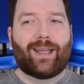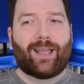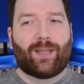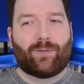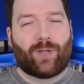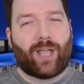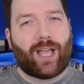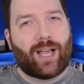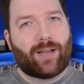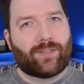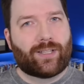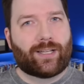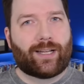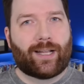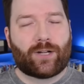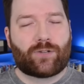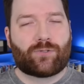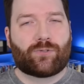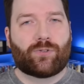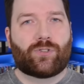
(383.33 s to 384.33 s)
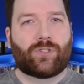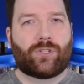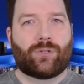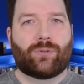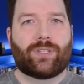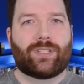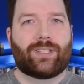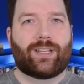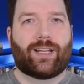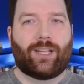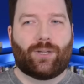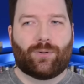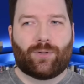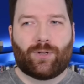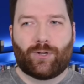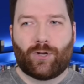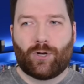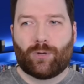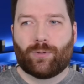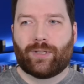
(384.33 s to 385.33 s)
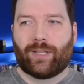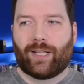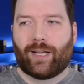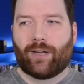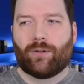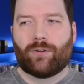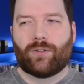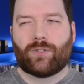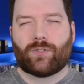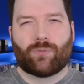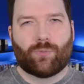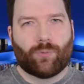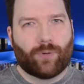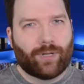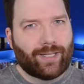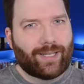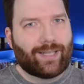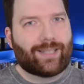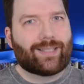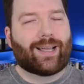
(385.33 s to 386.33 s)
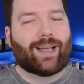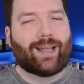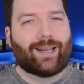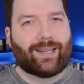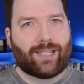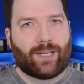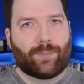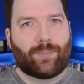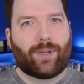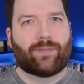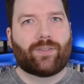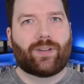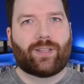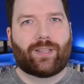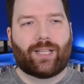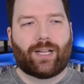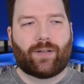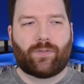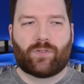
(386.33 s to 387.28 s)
If you have that extra shooting day, you can go in there and just really tighten up everything.